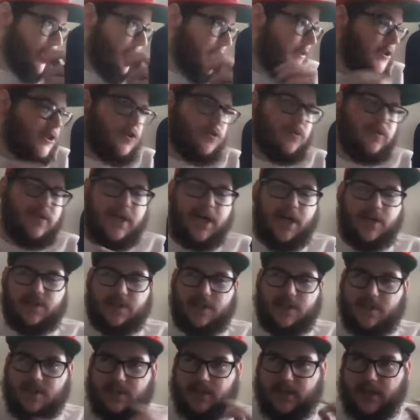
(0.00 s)

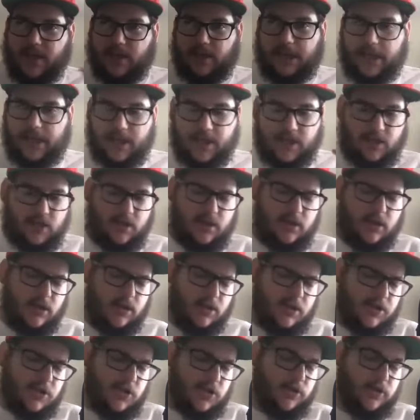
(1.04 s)
2000s, Nelly
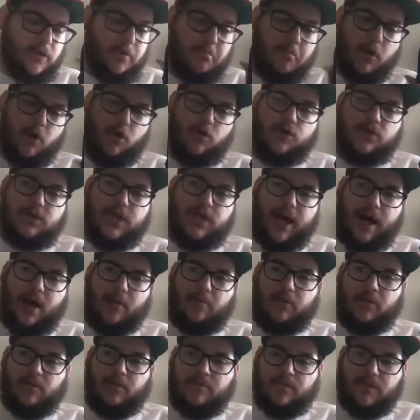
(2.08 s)
sold the most
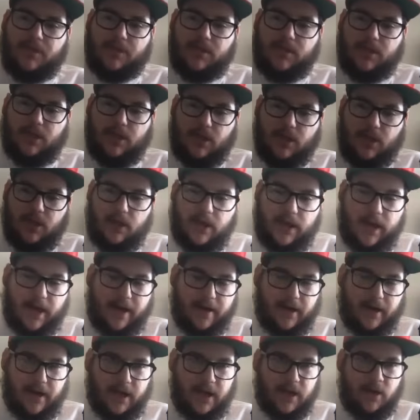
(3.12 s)
albums out
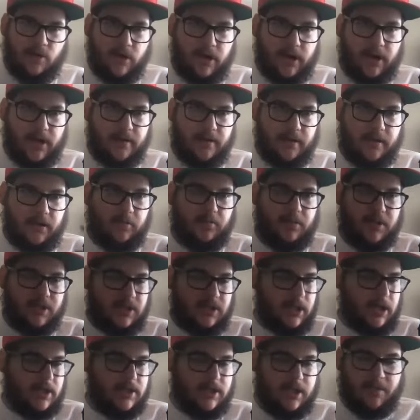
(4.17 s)
of anyone, I think,
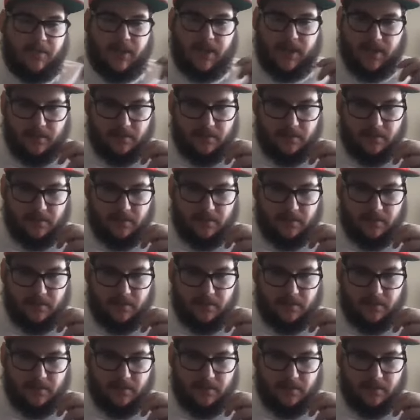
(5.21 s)
besides Eminem.